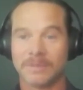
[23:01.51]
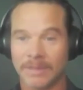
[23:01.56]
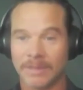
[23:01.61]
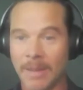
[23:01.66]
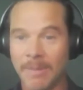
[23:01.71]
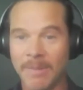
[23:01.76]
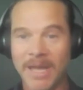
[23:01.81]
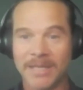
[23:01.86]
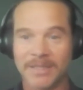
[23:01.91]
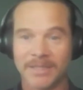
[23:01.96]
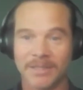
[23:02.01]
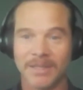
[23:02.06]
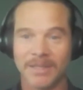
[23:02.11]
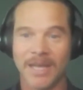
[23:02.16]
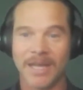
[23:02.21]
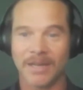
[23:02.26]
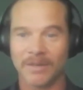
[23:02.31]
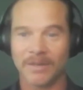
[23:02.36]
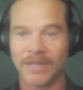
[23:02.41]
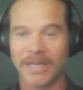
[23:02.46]
imagine
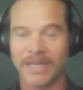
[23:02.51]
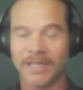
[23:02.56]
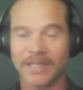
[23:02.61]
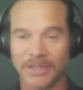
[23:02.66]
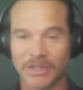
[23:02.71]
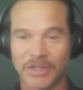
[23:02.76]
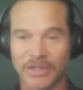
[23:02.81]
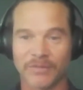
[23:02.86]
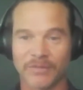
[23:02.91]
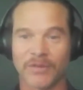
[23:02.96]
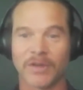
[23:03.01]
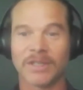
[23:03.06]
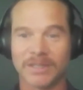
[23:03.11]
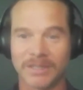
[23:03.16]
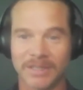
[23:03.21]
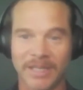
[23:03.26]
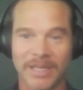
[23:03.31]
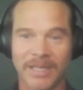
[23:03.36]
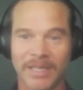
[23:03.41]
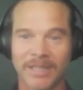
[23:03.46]
that, right? Is your
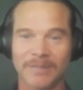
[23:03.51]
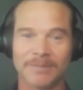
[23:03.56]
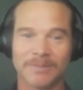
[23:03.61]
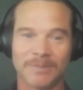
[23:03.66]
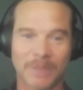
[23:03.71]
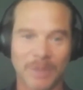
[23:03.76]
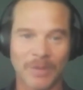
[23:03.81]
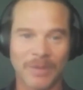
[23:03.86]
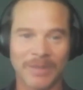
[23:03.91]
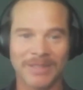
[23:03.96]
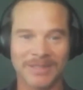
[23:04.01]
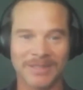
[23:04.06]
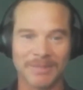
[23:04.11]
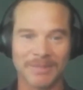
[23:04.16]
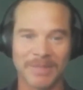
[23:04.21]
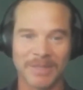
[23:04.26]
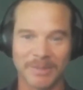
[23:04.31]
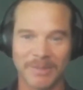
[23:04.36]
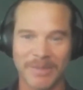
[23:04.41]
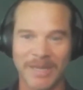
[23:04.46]
first time going into
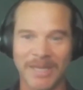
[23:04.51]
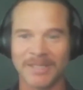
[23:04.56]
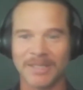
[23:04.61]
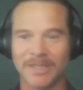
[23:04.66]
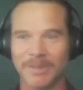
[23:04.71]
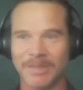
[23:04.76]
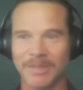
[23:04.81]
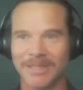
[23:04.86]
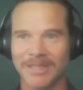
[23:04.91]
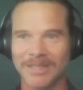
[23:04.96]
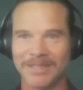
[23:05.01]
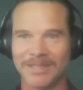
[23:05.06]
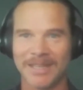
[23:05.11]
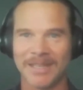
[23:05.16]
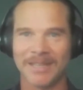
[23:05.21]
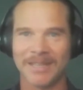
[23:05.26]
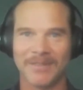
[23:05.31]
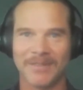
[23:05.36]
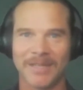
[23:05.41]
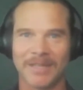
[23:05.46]
middle management. That's
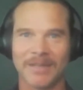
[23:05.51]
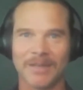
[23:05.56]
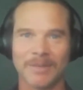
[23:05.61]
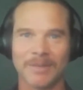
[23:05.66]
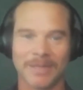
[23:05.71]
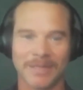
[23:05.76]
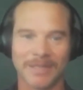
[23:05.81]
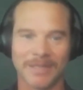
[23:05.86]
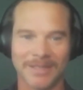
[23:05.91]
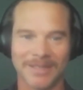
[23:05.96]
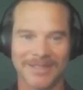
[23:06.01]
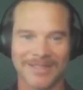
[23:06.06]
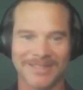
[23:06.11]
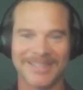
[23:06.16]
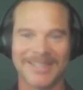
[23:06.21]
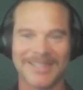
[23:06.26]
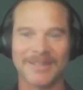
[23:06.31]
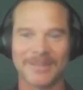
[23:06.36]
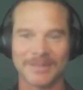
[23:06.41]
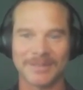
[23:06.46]
kind of like, oh my God, that
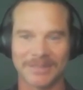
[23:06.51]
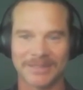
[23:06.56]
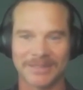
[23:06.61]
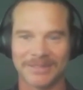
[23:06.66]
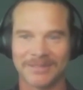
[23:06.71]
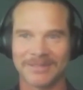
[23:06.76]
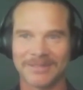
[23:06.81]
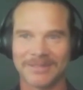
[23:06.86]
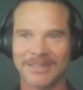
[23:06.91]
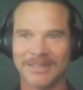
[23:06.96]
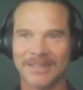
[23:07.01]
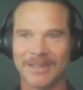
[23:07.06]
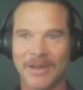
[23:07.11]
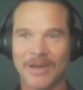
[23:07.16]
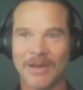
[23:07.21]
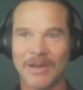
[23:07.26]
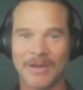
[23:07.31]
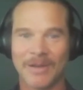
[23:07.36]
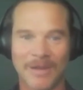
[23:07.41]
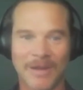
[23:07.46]
sounds
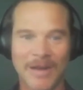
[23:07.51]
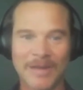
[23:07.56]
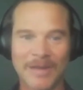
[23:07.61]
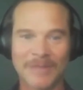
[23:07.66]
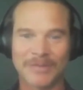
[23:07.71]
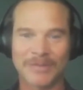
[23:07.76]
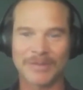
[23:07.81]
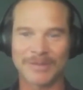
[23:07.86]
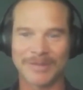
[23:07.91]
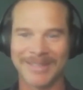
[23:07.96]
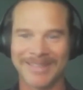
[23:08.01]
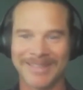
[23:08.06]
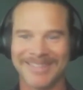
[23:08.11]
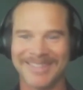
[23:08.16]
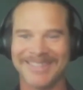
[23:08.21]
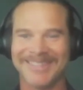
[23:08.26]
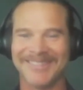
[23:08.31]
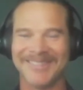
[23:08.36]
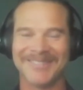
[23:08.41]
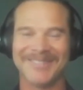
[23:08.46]
awful, right?
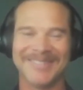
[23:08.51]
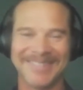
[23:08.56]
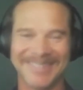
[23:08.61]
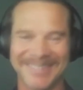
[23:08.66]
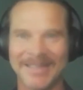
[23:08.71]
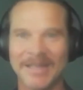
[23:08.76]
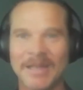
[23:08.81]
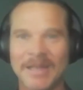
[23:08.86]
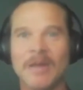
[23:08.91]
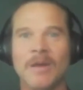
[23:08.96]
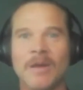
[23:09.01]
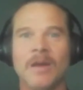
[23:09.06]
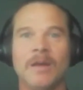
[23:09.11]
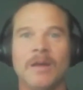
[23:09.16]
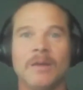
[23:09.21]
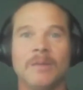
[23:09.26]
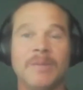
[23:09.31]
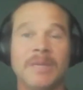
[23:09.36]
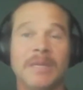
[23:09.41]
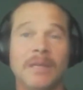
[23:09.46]

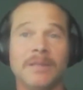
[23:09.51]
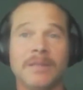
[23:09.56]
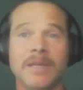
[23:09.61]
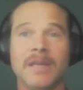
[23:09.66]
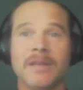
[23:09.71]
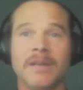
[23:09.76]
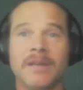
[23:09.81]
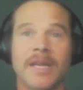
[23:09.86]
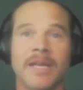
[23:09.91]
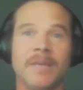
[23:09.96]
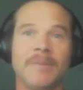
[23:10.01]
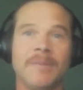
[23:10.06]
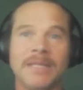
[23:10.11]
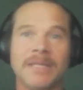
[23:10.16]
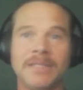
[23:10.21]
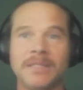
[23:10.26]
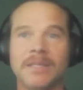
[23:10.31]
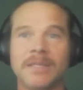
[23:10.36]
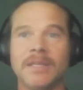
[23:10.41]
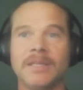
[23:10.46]
But on the other hand,
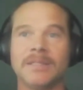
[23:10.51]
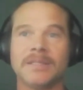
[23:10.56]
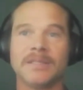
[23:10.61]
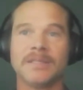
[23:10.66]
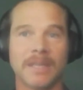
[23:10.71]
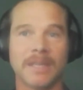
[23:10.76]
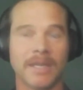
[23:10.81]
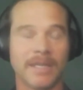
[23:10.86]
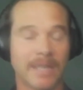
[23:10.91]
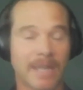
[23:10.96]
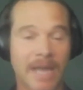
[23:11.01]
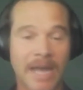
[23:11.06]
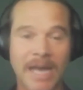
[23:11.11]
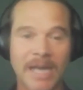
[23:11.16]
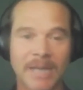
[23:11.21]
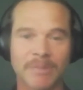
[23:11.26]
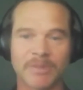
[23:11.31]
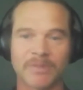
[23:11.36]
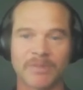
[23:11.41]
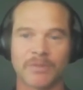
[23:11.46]
imagine getting assigned a
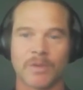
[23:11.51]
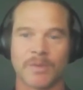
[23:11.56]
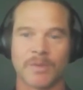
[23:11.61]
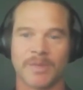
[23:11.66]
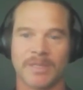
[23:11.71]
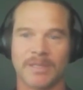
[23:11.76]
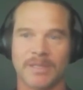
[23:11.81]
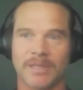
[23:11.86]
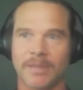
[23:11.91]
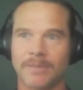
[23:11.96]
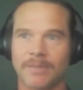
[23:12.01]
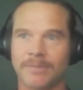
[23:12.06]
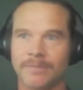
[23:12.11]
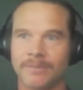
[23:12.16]
high performing team,